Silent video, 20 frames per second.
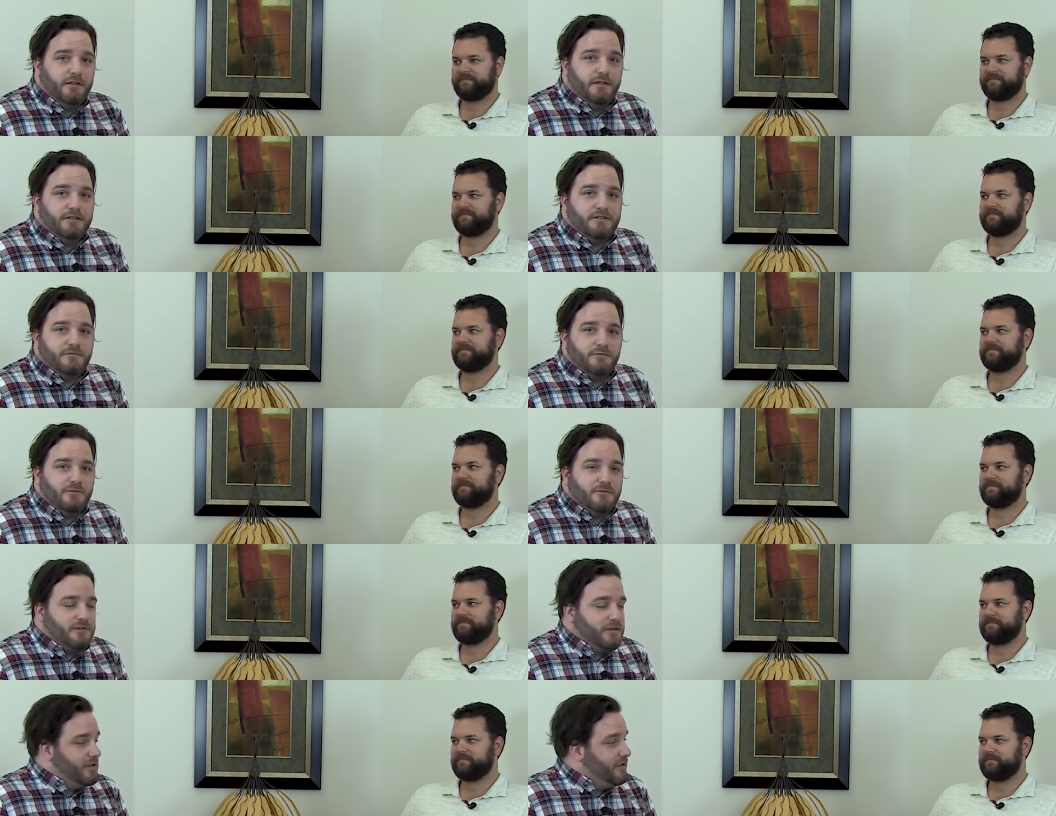Speaker 1: This
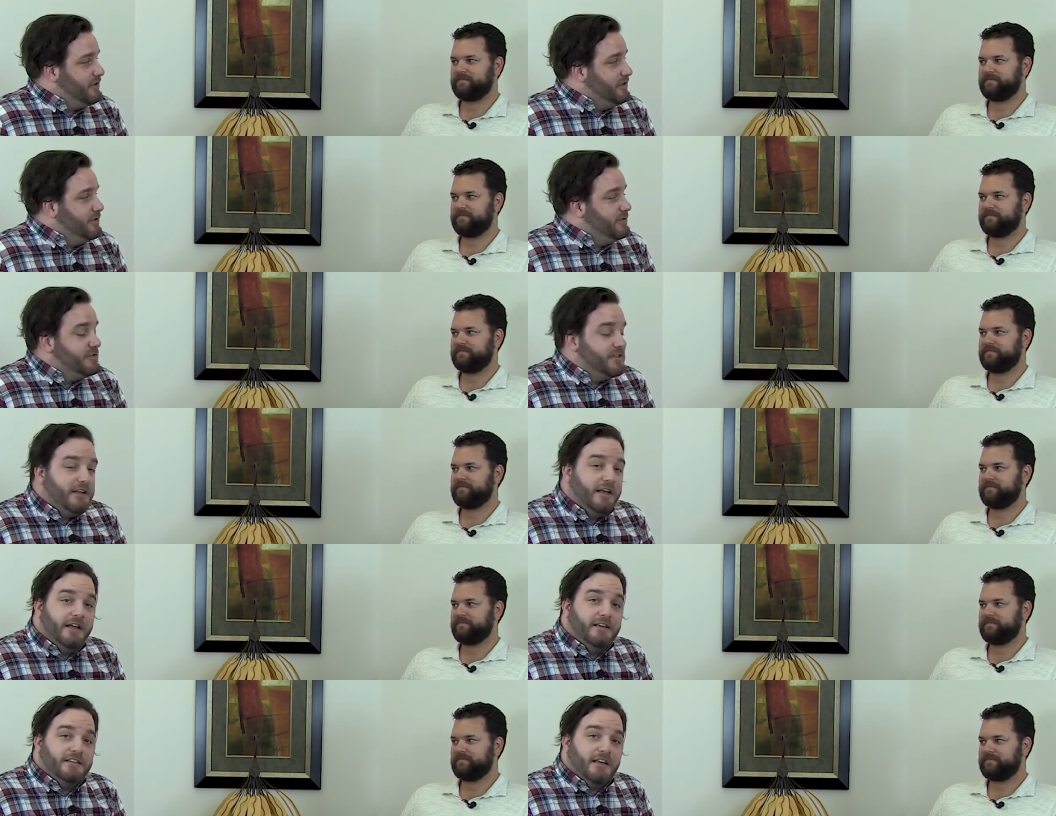will conclude
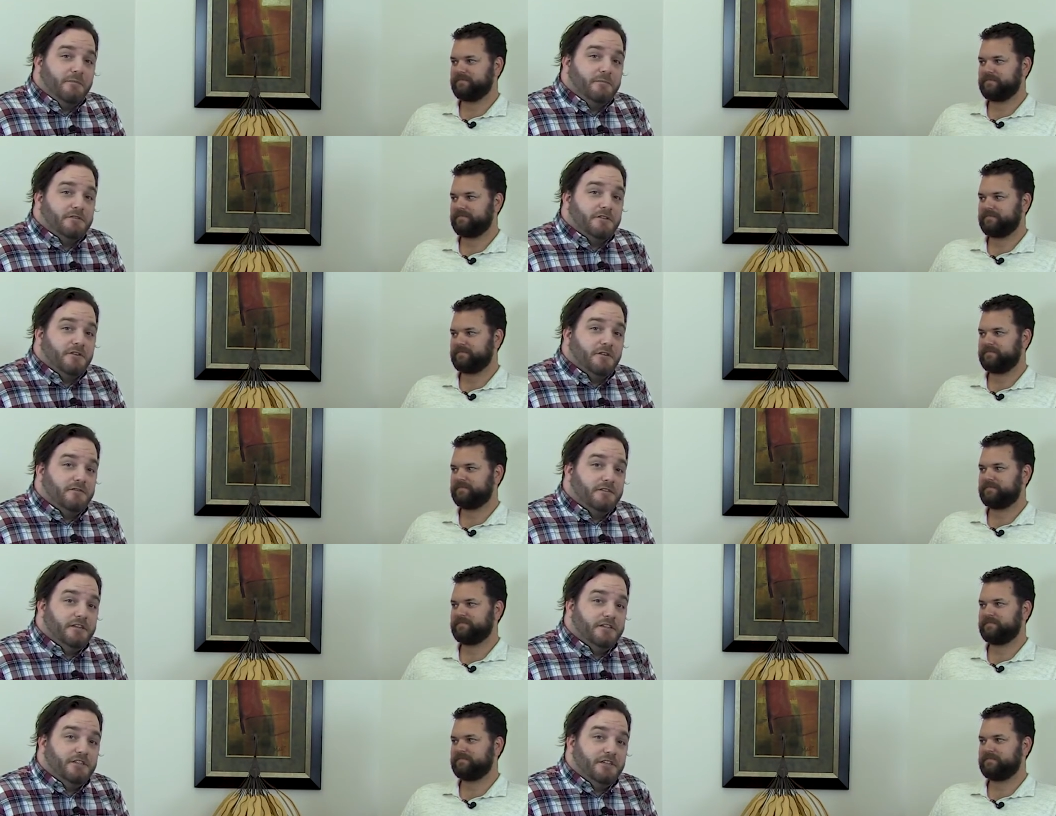today's episode
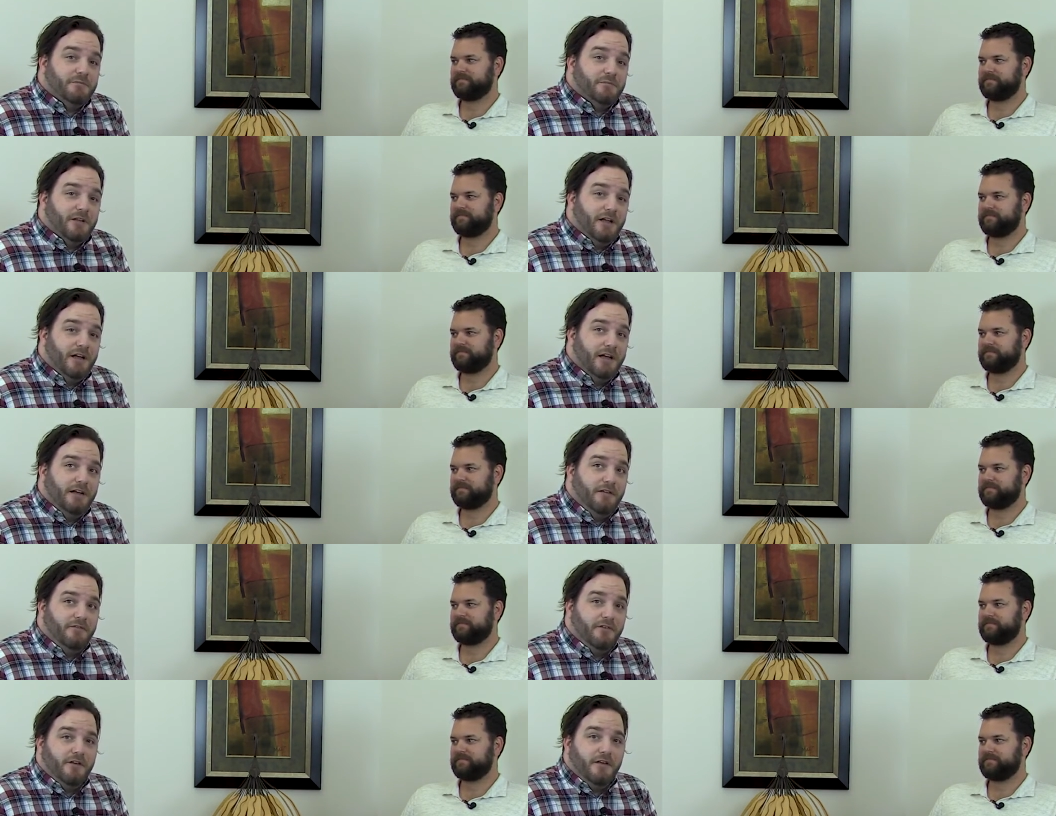of Digium
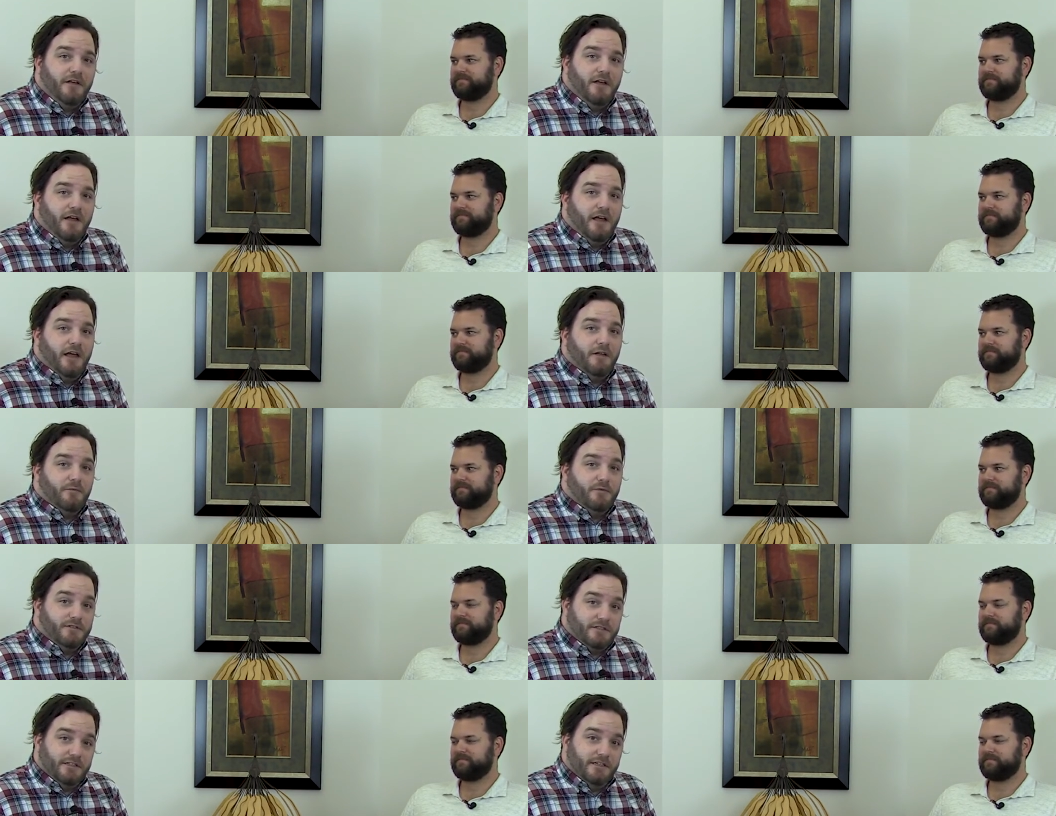Live,
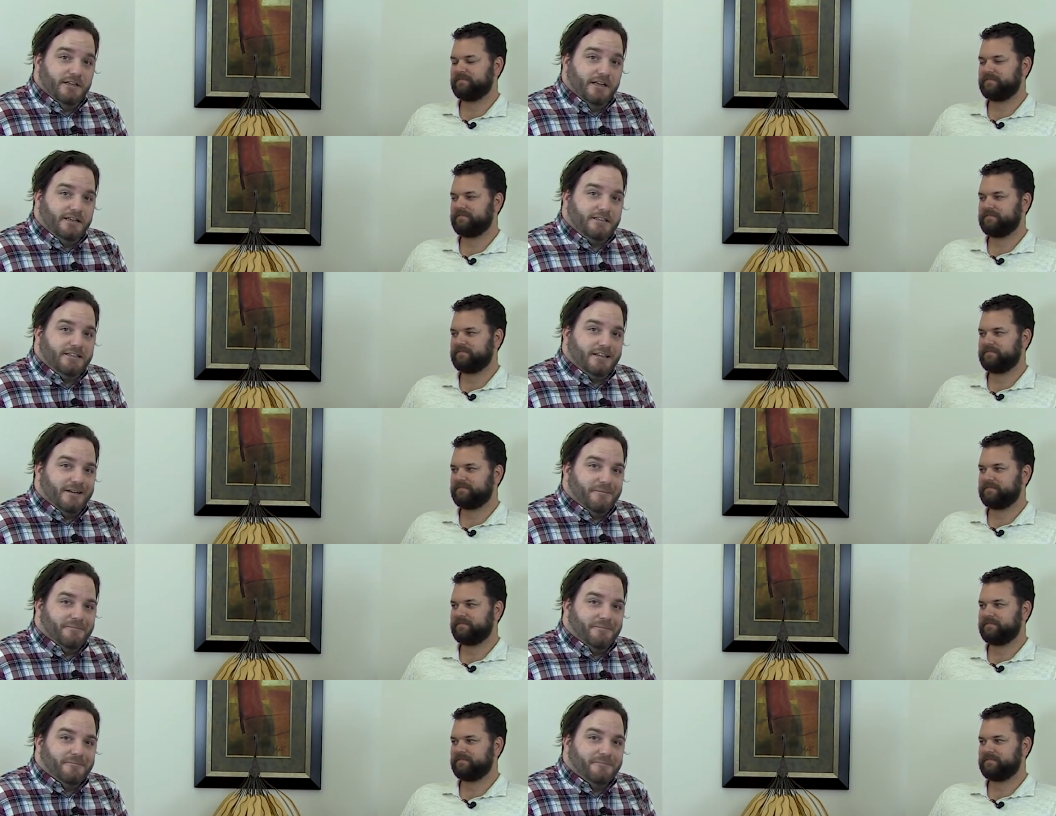and we'll see you next
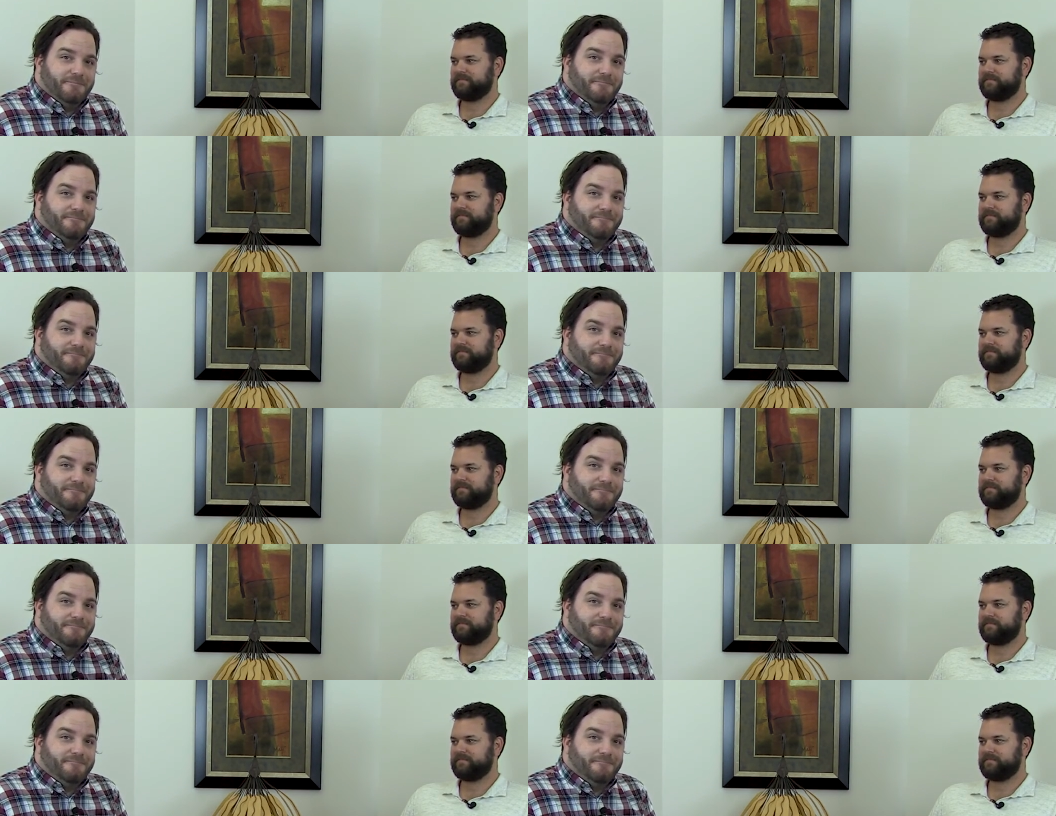time.